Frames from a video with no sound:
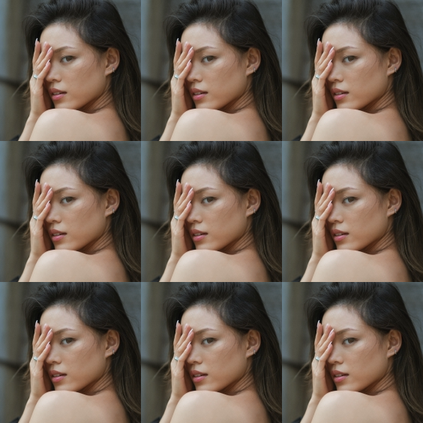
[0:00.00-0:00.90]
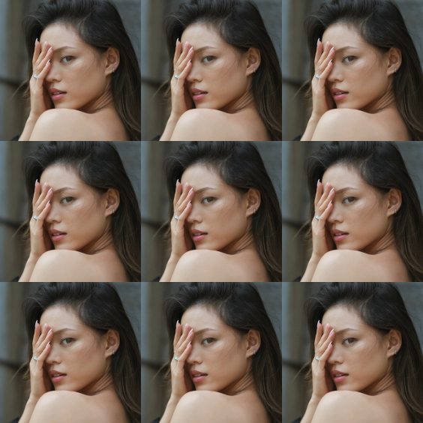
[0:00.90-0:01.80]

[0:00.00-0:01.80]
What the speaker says: (silence)